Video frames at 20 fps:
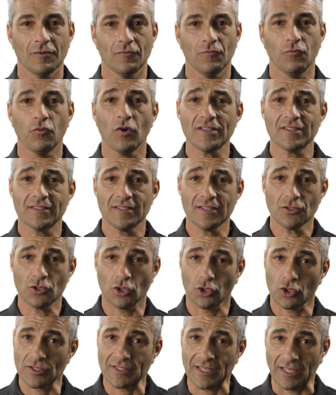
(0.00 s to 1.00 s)
what it looks
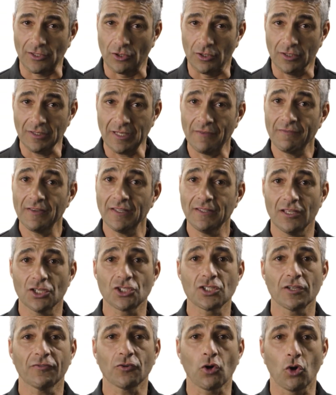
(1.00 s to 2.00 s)
like with concrete
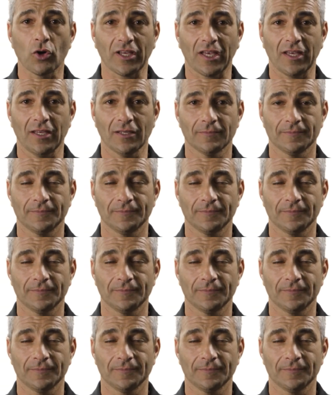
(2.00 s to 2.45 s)
numbers.